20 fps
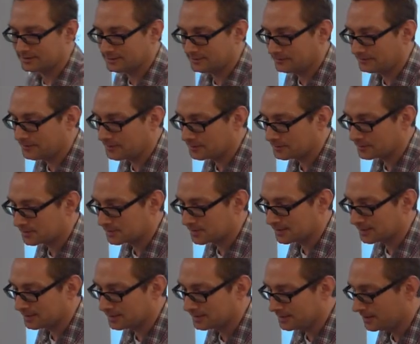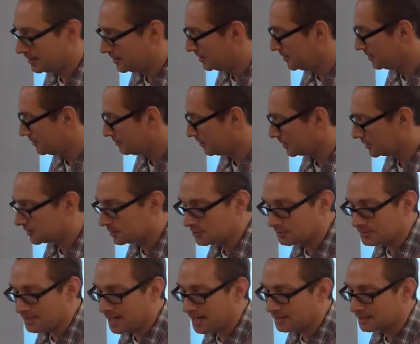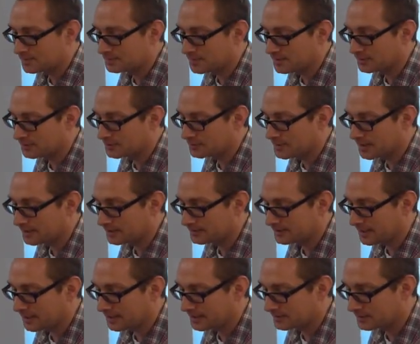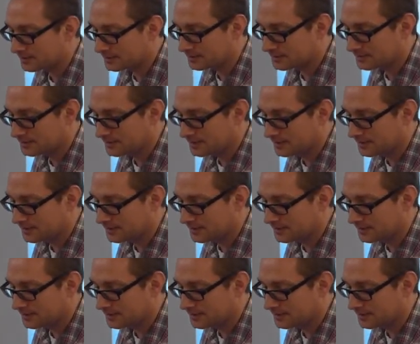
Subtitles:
focus it. My soup can's been through better days.